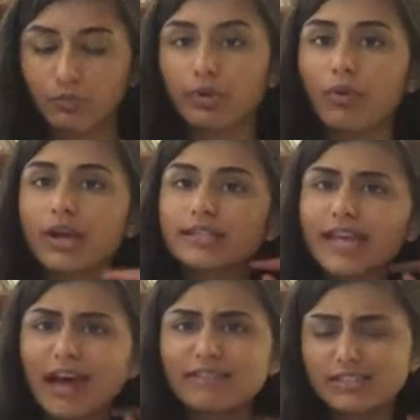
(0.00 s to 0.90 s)
We wanted
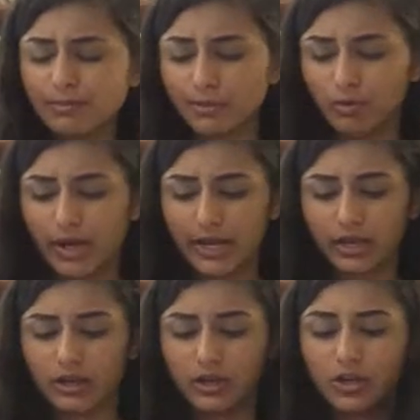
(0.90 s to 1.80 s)
to have a simple
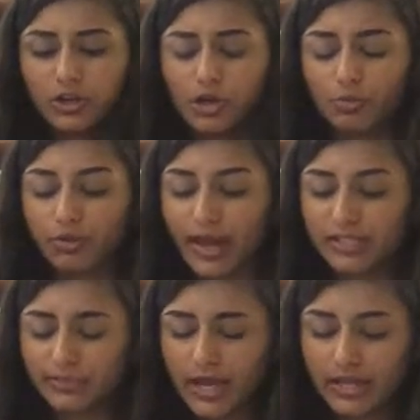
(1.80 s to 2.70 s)
wedding. No
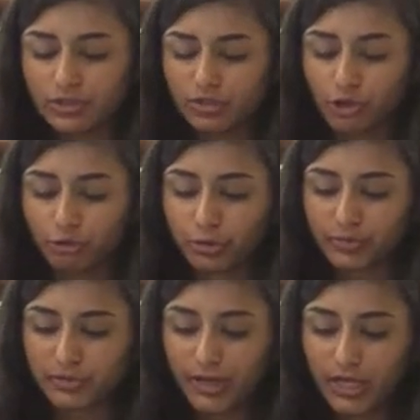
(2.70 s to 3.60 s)
bridesmaids, no
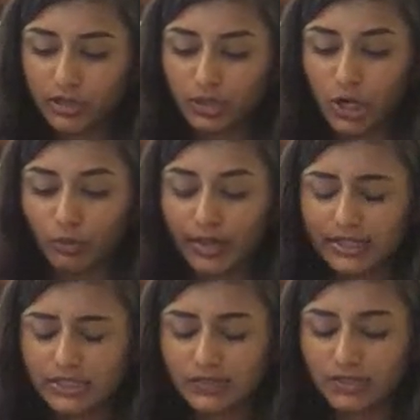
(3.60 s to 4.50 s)
groomsmen, no
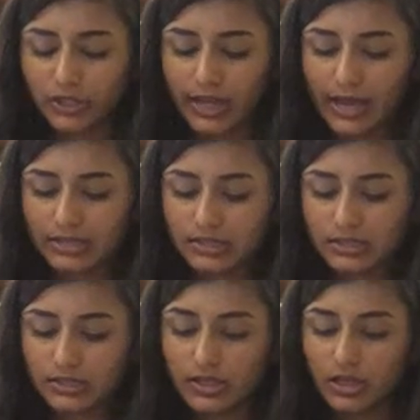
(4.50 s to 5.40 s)
relatives or
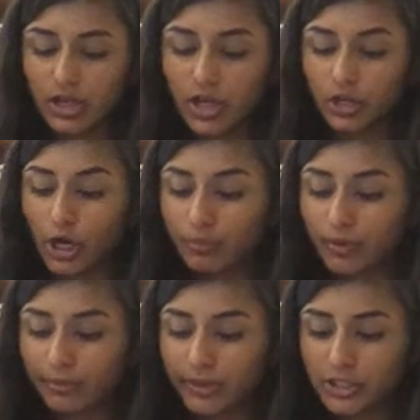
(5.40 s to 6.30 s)
guests. No
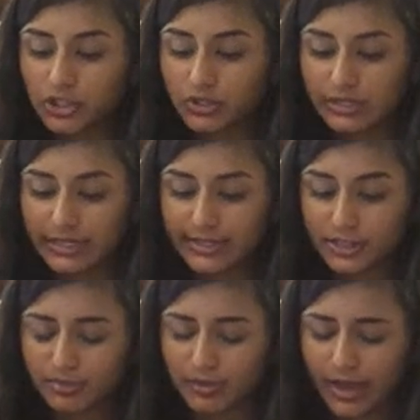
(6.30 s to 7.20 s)
preparations needed
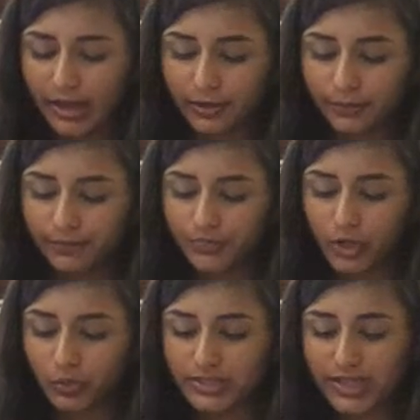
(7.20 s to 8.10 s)
to be made.
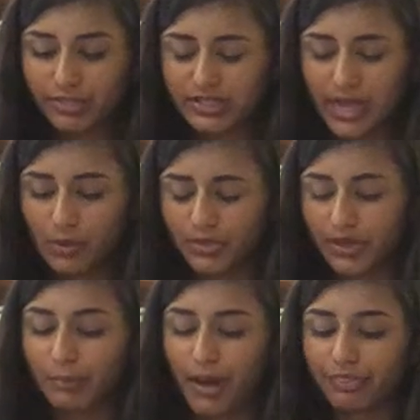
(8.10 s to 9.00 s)
We set the date
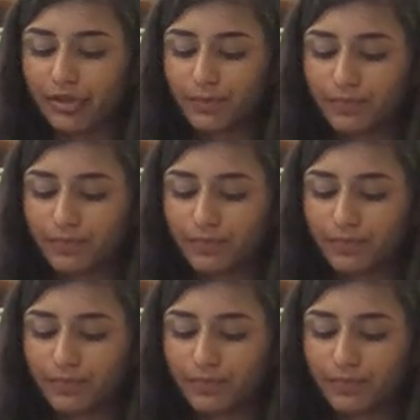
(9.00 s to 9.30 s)
within a month.